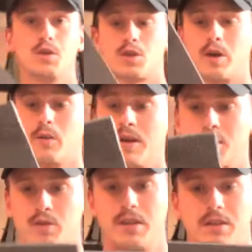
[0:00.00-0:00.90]
straightaway
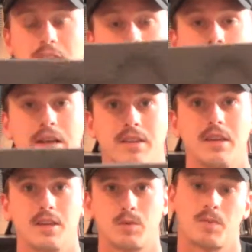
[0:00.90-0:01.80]
street tiles like
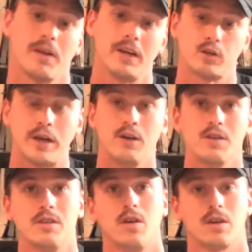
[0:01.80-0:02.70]
this, with plenty of
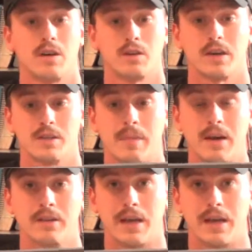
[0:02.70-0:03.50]
craters and all other kinds of battle